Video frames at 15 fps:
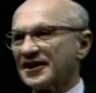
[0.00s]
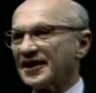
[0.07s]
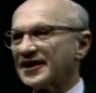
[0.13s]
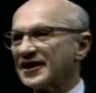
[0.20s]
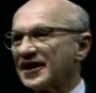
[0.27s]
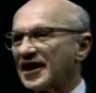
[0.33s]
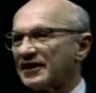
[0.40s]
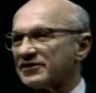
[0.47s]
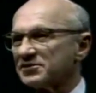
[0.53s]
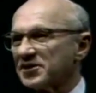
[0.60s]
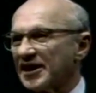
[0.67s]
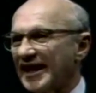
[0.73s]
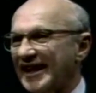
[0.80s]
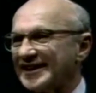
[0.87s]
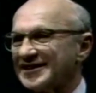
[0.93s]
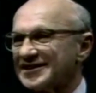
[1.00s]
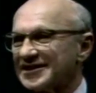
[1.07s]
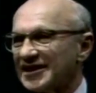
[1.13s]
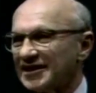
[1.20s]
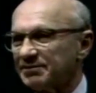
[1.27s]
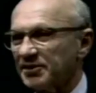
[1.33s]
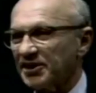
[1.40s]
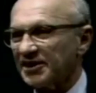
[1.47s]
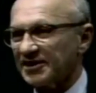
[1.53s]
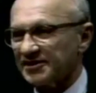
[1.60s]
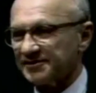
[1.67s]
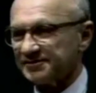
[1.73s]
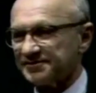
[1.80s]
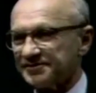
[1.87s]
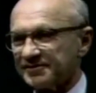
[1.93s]
And government had to step
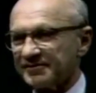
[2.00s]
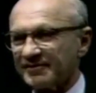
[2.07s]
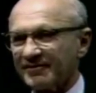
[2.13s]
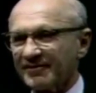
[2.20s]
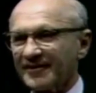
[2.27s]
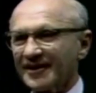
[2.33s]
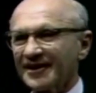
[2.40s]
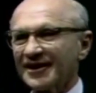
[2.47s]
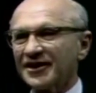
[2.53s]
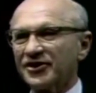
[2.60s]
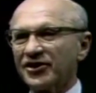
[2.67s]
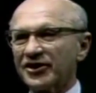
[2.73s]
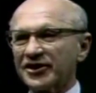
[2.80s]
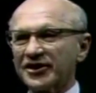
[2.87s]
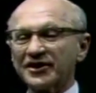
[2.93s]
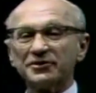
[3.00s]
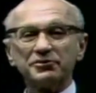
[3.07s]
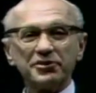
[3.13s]
in in order to